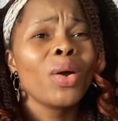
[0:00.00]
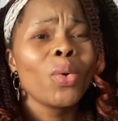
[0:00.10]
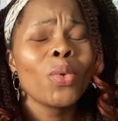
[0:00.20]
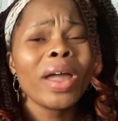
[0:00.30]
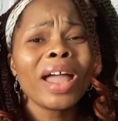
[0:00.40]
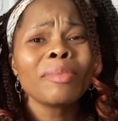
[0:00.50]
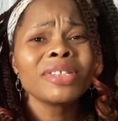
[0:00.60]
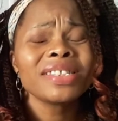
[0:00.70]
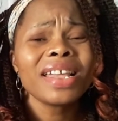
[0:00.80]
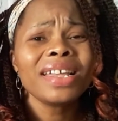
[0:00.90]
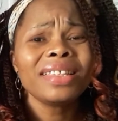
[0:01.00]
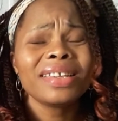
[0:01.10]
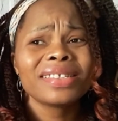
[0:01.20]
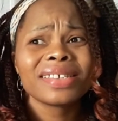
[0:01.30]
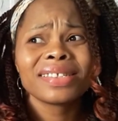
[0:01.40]
Why I'm saying
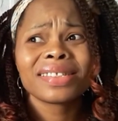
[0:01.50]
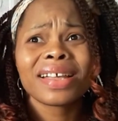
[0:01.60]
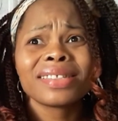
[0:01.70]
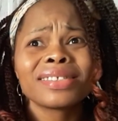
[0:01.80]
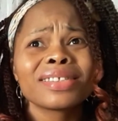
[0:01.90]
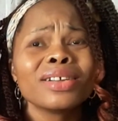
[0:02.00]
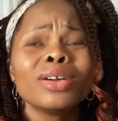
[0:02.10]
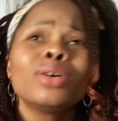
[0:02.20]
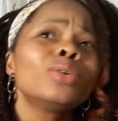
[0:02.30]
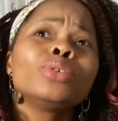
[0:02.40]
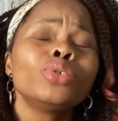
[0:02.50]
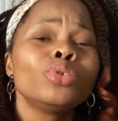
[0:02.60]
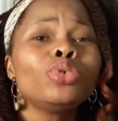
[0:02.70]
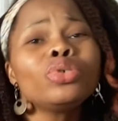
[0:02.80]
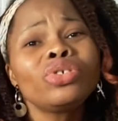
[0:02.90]
this is that
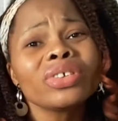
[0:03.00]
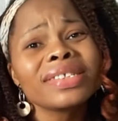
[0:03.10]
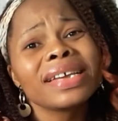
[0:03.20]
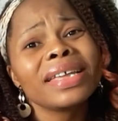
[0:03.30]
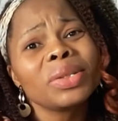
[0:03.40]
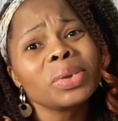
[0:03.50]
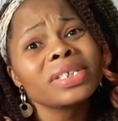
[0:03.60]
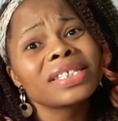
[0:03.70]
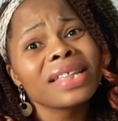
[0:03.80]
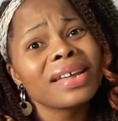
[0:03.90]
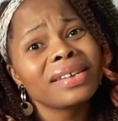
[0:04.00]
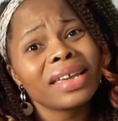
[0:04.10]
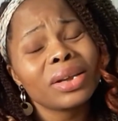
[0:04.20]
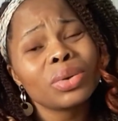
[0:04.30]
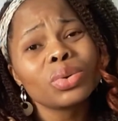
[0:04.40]
you just cannot stand
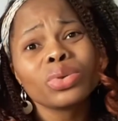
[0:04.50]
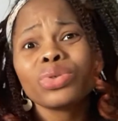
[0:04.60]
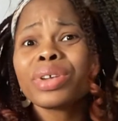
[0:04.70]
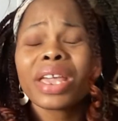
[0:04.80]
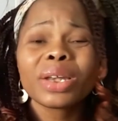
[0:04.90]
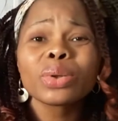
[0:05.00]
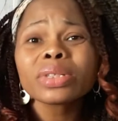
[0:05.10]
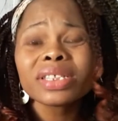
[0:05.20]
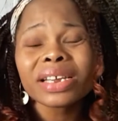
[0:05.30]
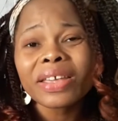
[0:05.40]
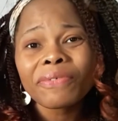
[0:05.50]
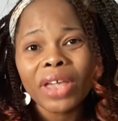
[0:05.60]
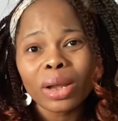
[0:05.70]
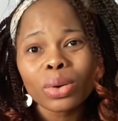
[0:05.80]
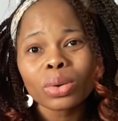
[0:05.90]
alone. You cannot live
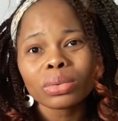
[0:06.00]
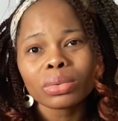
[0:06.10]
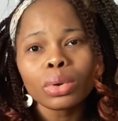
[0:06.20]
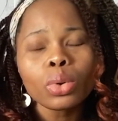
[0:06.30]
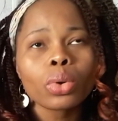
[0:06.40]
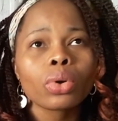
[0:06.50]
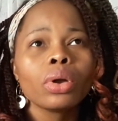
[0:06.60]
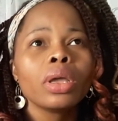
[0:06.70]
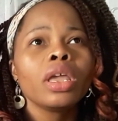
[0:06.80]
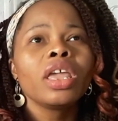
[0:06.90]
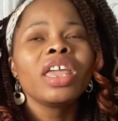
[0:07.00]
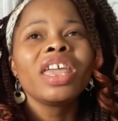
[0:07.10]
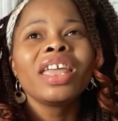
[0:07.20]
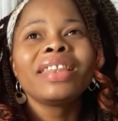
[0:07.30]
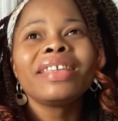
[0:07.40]
alone. Look,
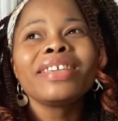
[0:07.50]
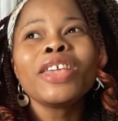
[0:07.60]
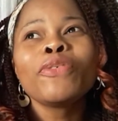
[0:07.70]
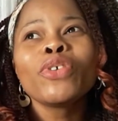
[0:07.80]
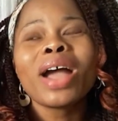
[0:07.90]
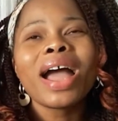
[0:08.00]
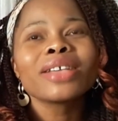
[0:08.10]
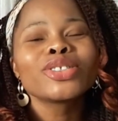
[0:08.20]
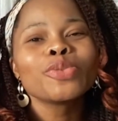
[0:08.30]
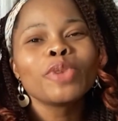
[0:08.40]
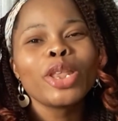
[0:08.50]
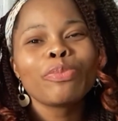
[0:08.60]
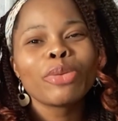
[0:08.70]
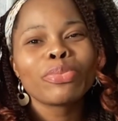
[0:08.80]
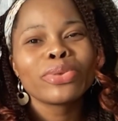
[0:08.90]
if you ask so many
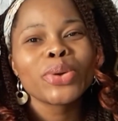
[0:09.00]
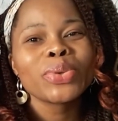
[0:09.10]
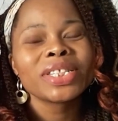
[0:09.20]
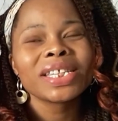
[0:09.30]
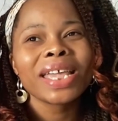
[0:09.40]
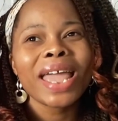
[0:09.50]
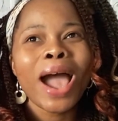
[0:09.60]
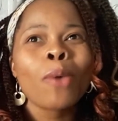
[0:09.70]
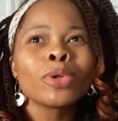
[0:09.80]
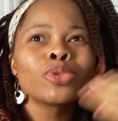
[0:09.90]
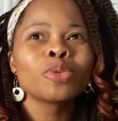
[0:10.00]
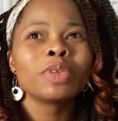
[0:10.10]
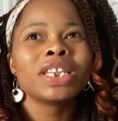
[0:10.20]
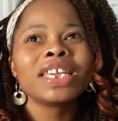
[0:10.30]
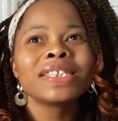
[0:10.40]
people, they will say, I want to
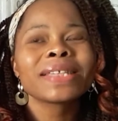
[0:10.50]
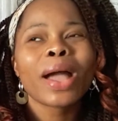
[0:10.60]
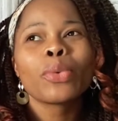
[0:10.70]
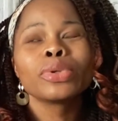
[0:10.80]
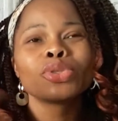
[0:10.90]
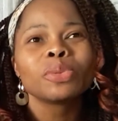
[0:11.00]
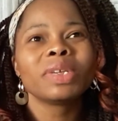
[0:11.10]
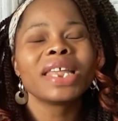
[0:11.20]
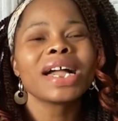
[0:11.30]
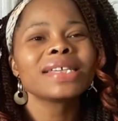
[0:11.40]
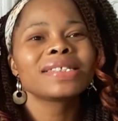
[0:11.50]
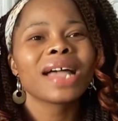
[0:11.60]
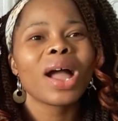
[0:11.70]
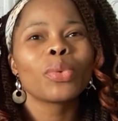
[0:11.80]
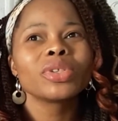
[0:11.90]
be this, I want to be that,
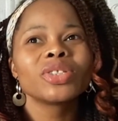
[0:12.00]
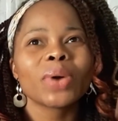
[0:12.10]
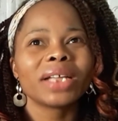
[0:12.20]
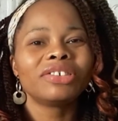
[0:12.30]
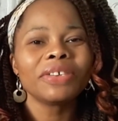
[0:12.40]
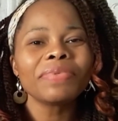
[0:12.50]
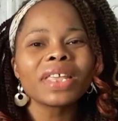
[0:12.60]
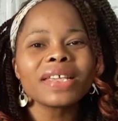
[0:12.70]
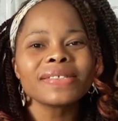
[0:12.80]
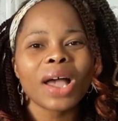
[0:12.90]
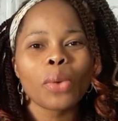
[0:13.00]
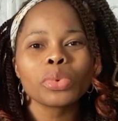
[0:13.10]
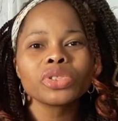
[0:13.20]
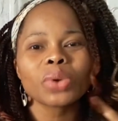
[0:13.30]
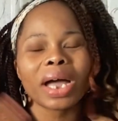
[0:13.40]
I want to achieve this, I
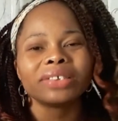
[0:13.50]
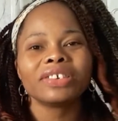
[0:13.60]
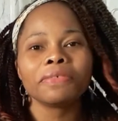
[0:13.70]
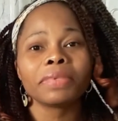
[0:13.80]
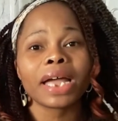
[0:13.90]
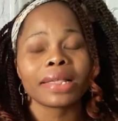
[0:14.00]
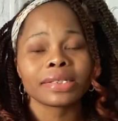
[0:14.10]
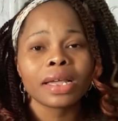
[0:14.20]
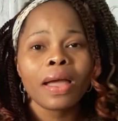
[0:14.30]
want to achieve that.